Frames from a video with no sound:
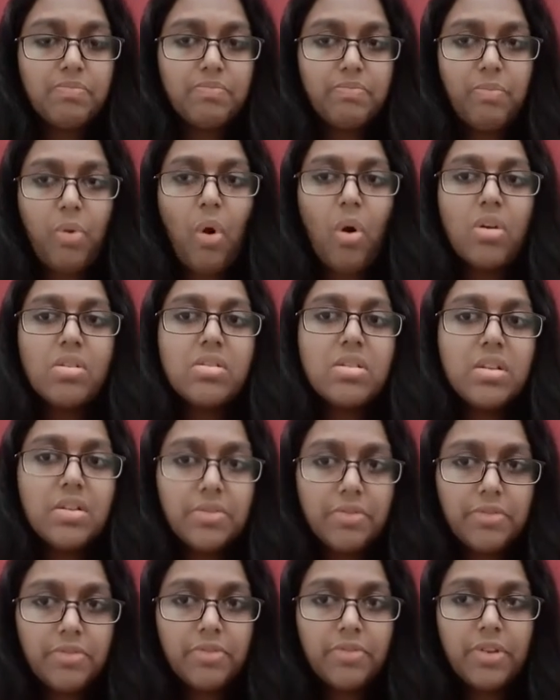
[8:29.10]
positive
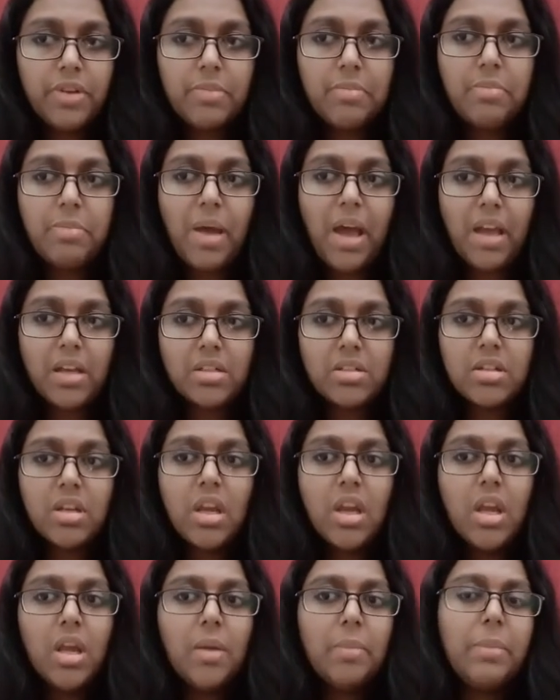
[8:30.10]
impact,
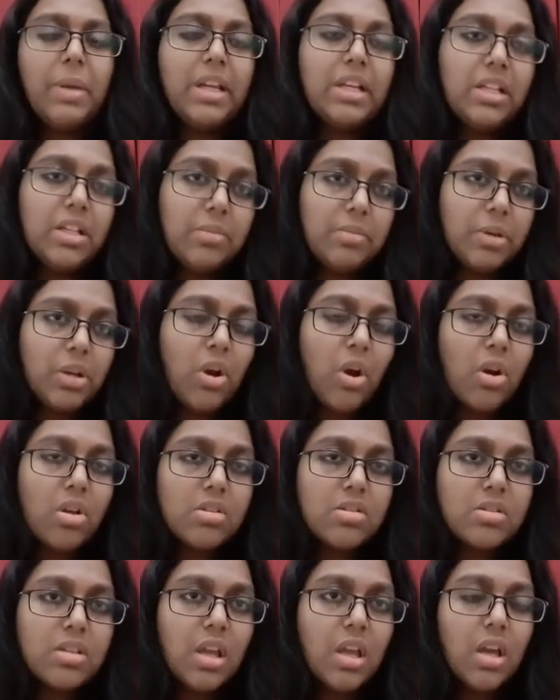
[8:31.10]
mainly
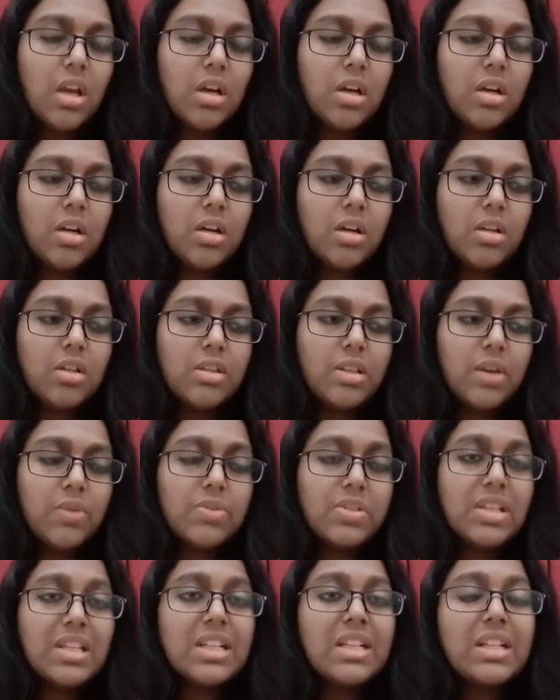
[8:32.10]
because there was
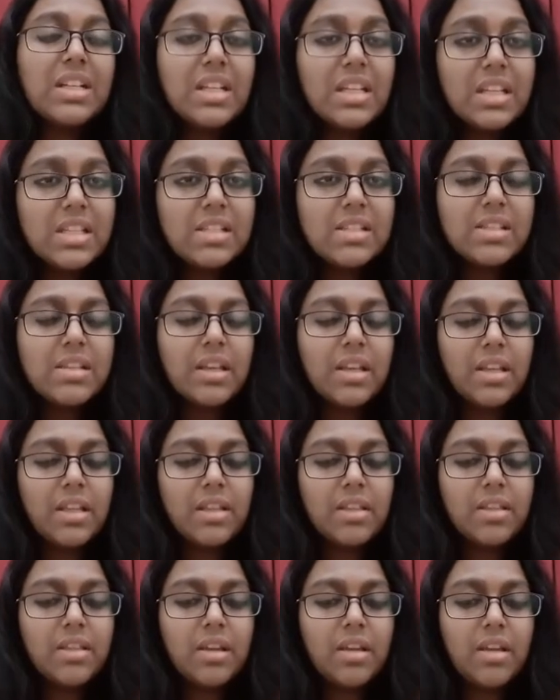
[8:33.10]
an increase
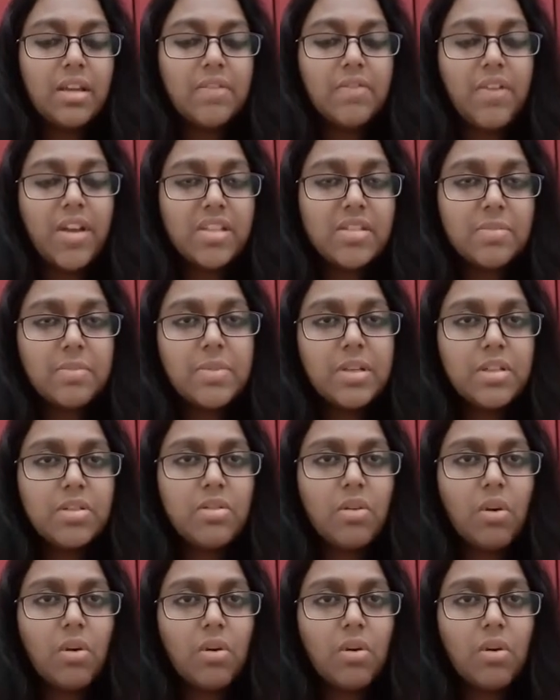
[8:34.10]
in the investment